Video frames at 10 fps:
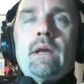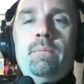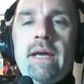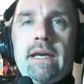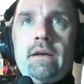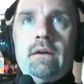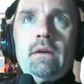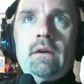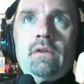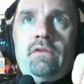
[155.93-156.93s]
make
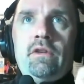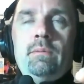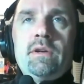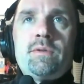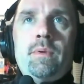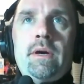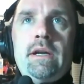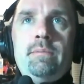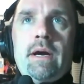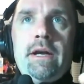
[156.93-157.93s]
so much
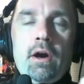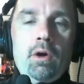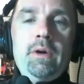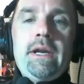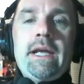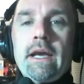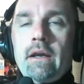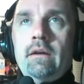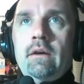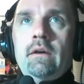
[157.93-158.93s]
money by
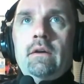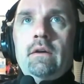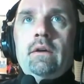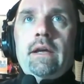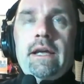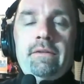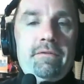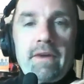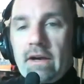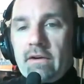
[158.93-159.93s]
owning
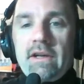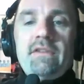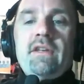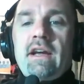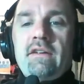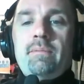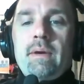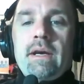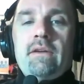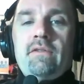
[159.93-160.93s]
in various
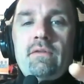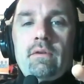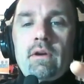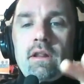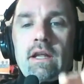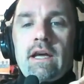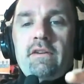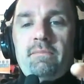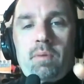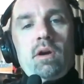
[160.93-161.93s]
aspects a lot
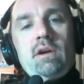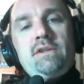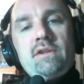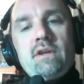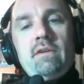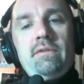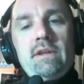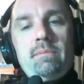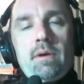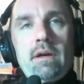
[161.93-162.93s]
of parts of
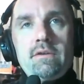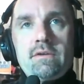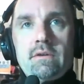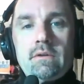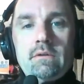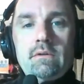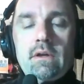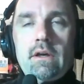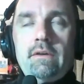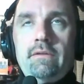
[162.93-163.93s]
the puzzle
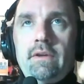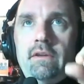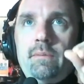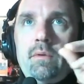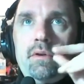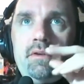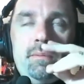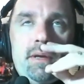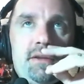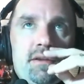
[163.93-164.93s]
of esports. It
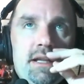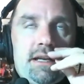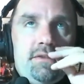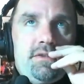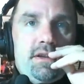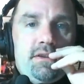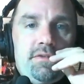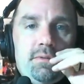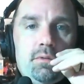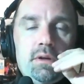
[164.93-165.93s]
makes a lot of sense
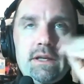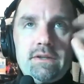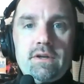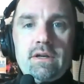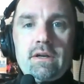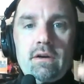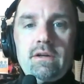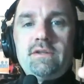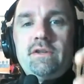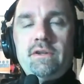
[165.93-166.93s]
for Electronic
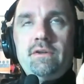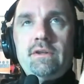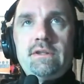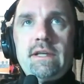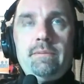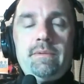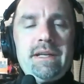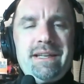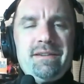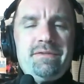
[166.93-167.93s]
Arts to do the same
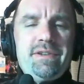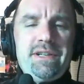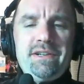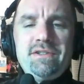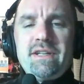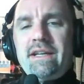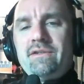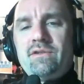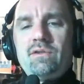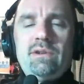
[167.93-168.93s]
thing. For years they had
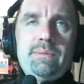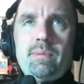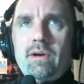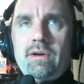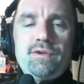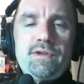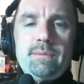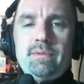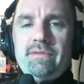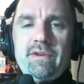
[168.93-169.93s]
sort of a
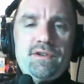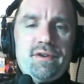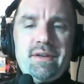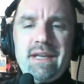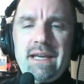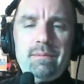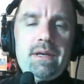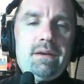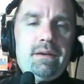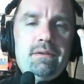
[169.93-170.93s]
partnership with Virgin
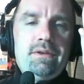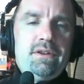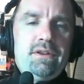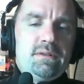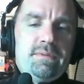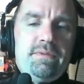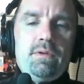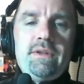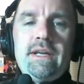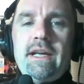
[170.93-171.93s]
Gaming, years
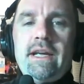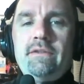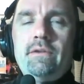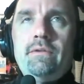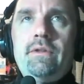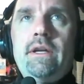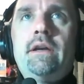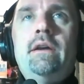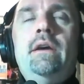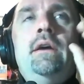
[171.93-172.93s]
before they had their own
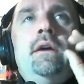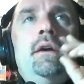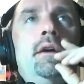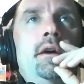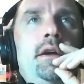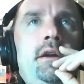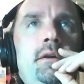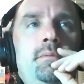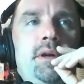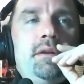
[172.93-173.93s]
thing.
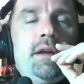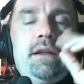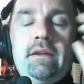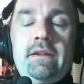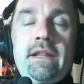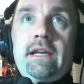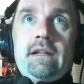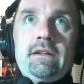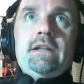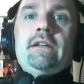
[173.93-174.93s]
But they
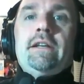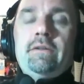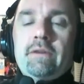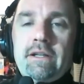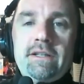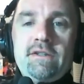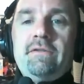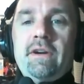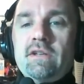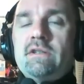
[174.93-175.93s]
clearly, right, these are
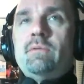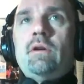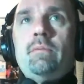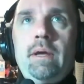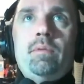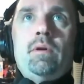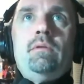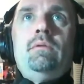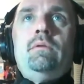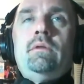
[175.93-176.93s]
very smart
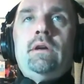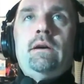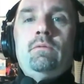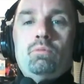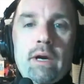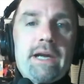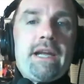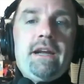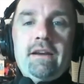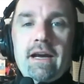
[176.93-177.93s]
people,
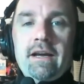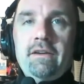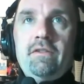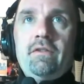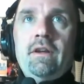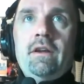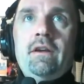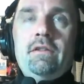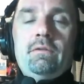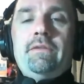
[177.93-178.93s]
recognize
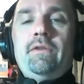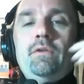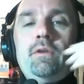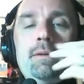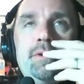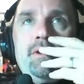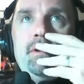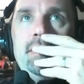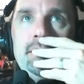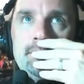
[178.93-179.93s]
the revenue
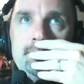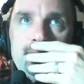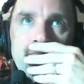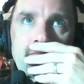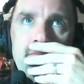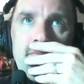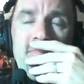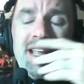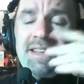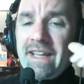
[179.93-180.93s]
opportunities.
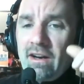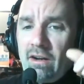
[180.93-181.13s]
And that